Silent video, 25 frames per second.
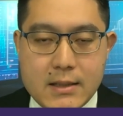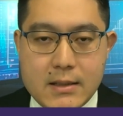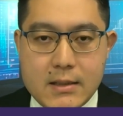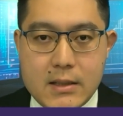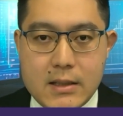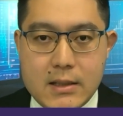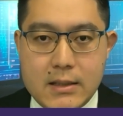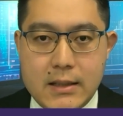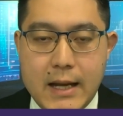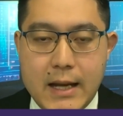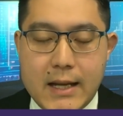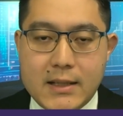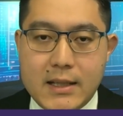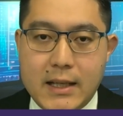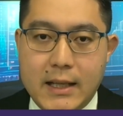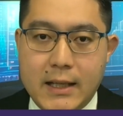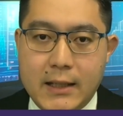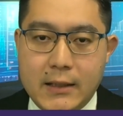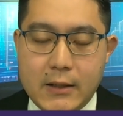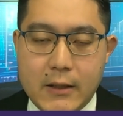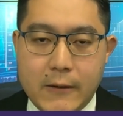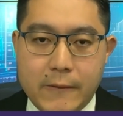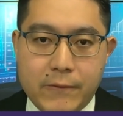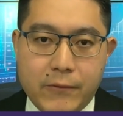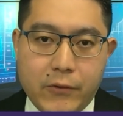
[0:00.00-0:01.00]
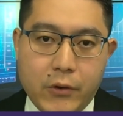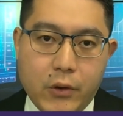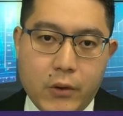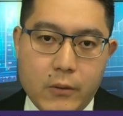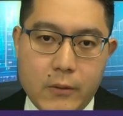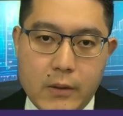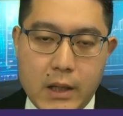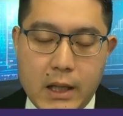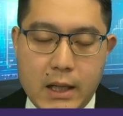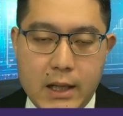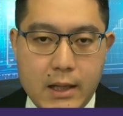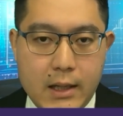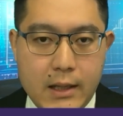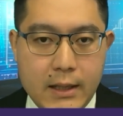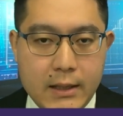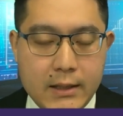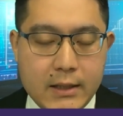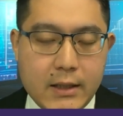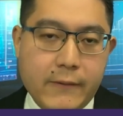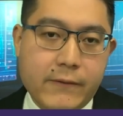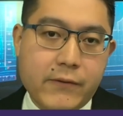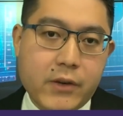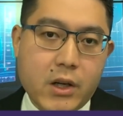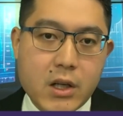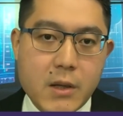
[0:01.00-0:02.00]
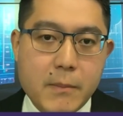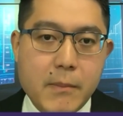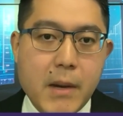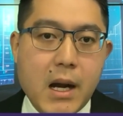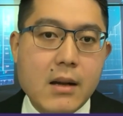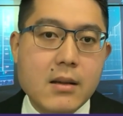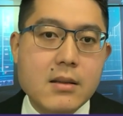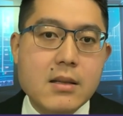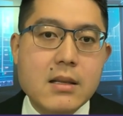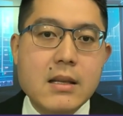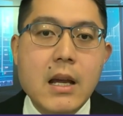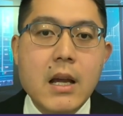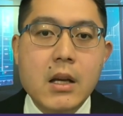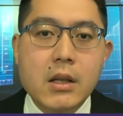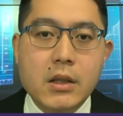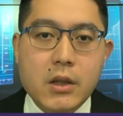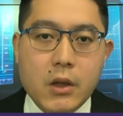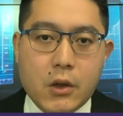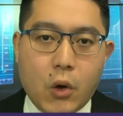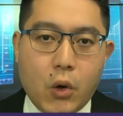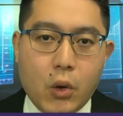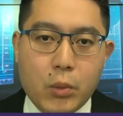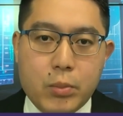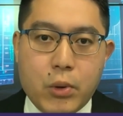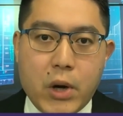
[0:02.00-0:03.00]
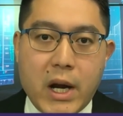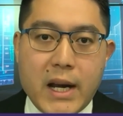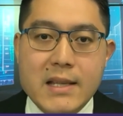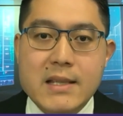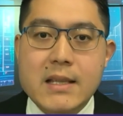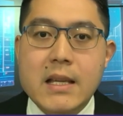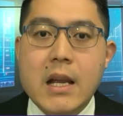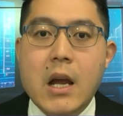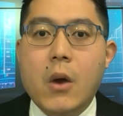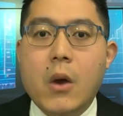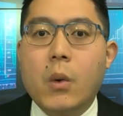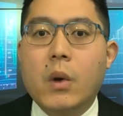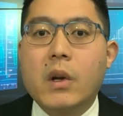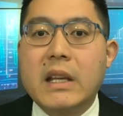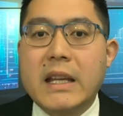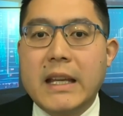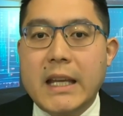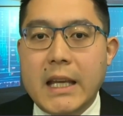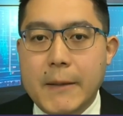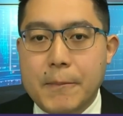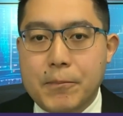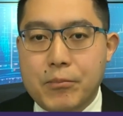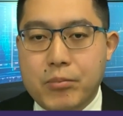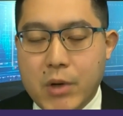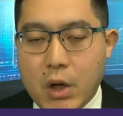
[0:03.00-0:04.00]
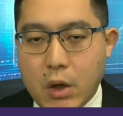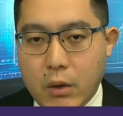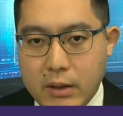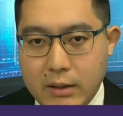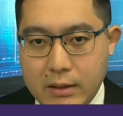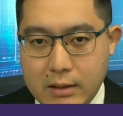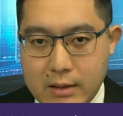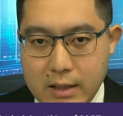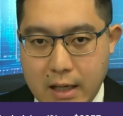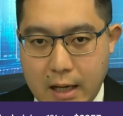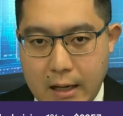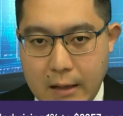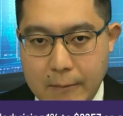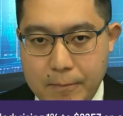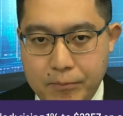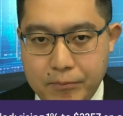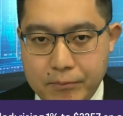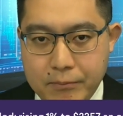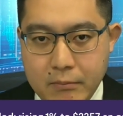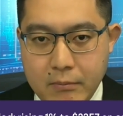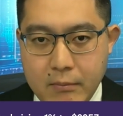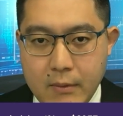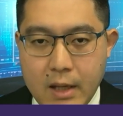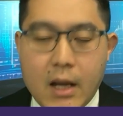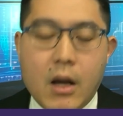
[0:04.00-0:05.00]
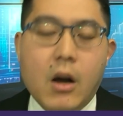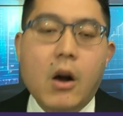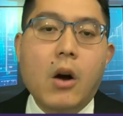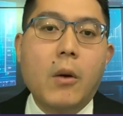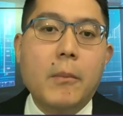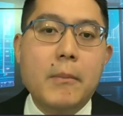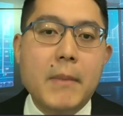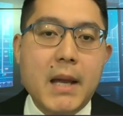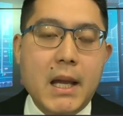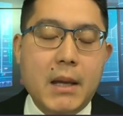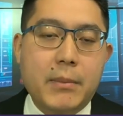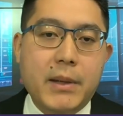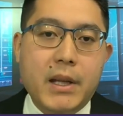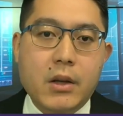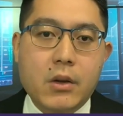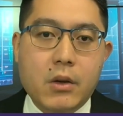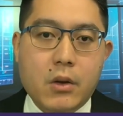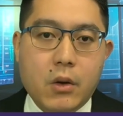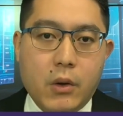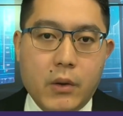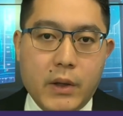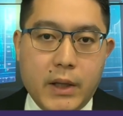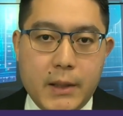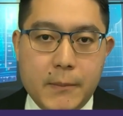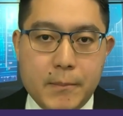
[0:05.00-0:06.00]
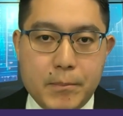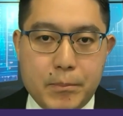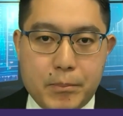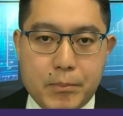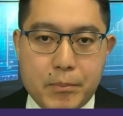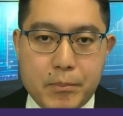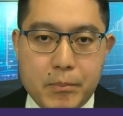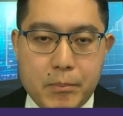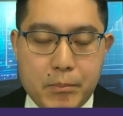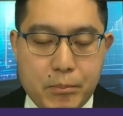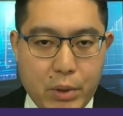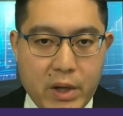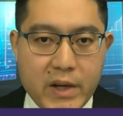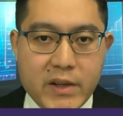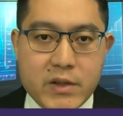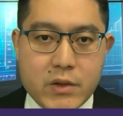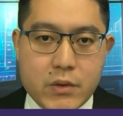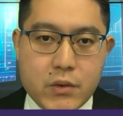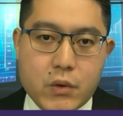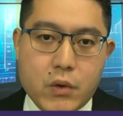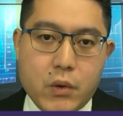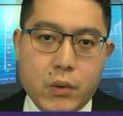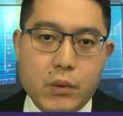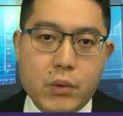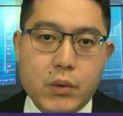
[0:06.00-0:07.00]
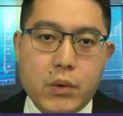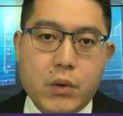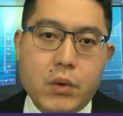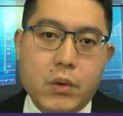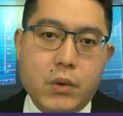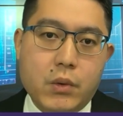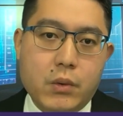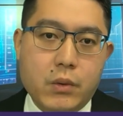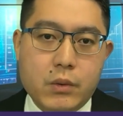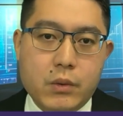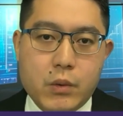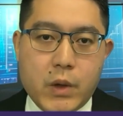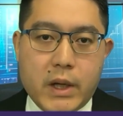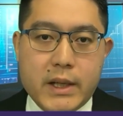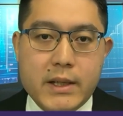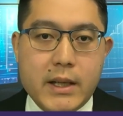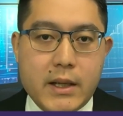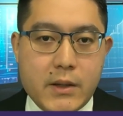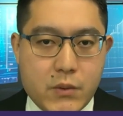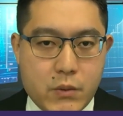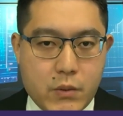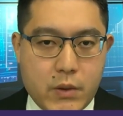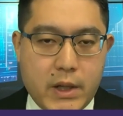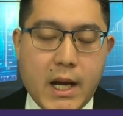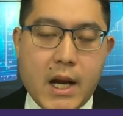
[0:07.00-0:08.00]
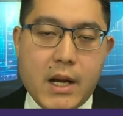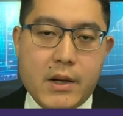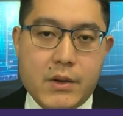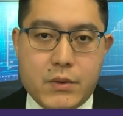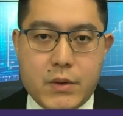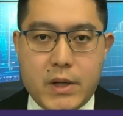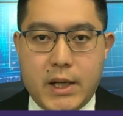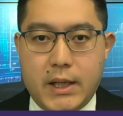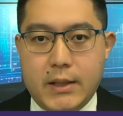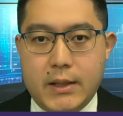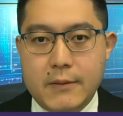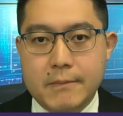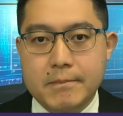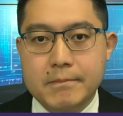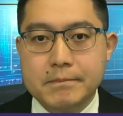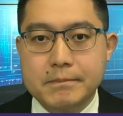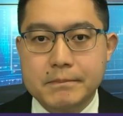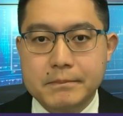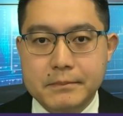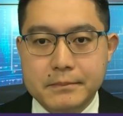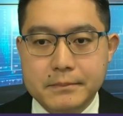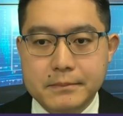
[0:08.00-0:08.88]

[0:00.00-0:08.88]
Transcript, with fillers: is that in the few uh, in the further months, the gold price will keep going down, or maybe going breakthrough to 2300.